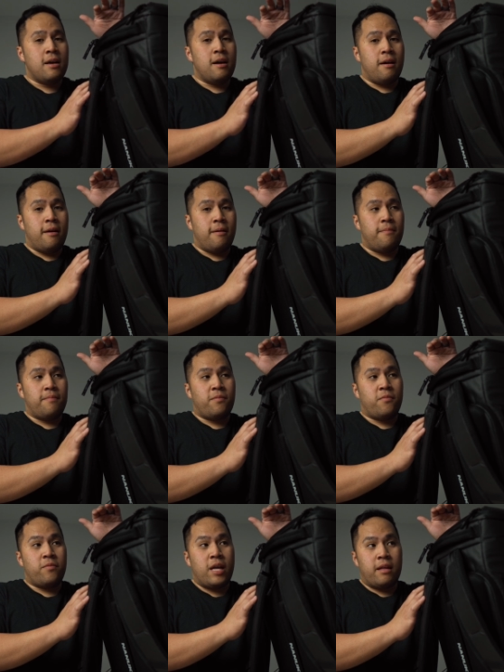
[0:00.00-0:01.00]

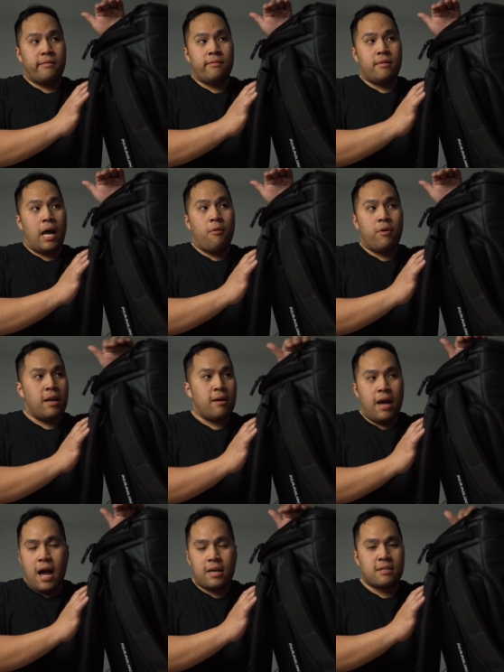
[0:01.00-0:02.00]
that I want
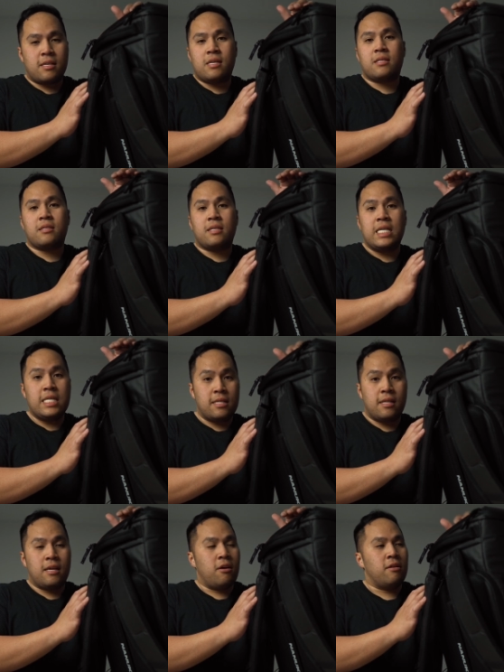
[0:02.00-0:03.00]
to access
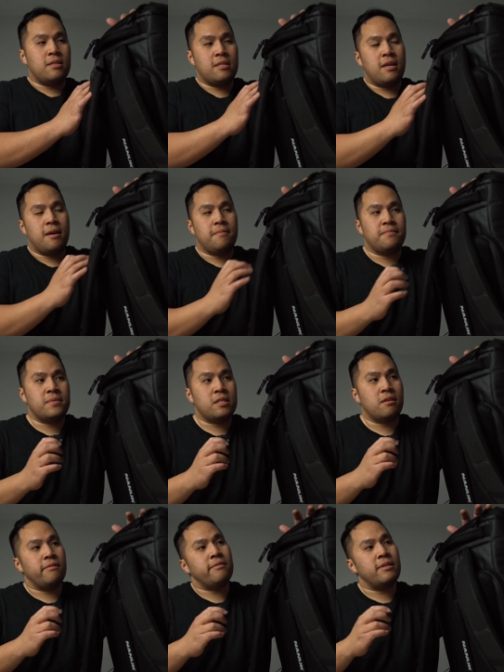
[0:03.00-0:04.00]
easily all the time.
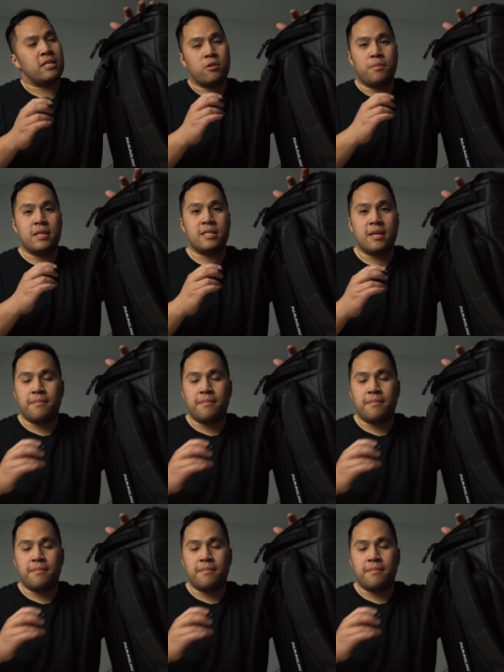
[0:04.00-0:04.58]
So let's open this